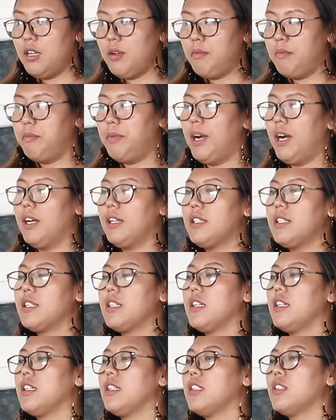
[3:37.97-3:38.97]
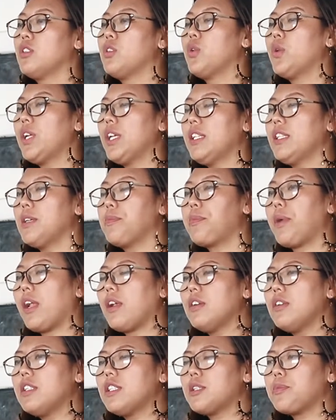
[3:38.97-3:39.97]
But during the
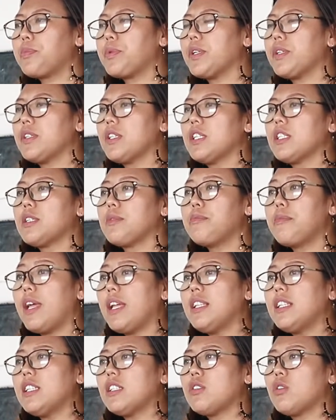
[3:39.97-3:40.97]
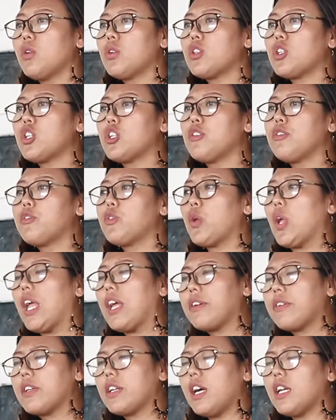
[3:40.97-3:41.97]
Paleolithic period, men did not shift to
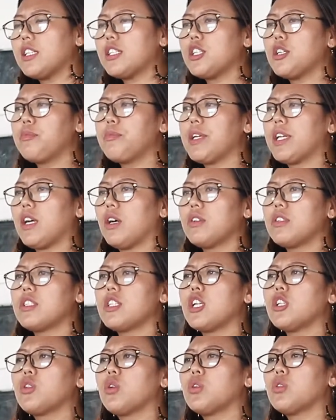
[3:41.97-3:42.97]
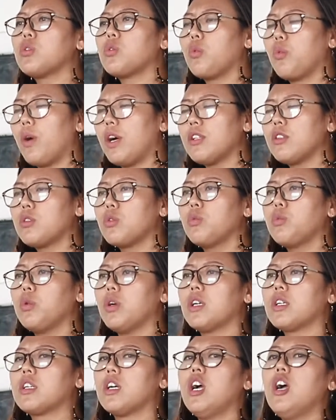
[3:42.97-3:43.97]
agriculture because they don't want to
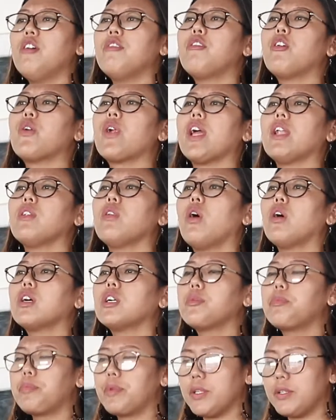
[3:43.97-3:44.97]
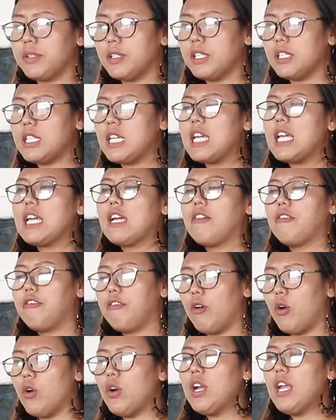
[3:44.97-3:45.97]
work for a longer period
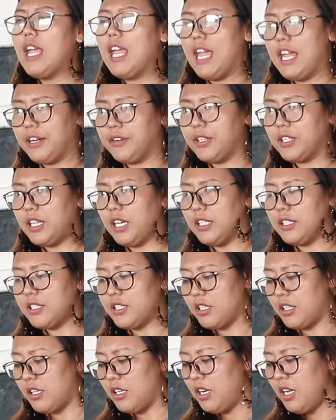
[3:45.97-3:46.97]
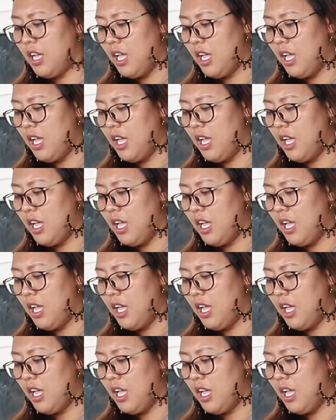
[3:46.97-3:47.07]
for agriculture.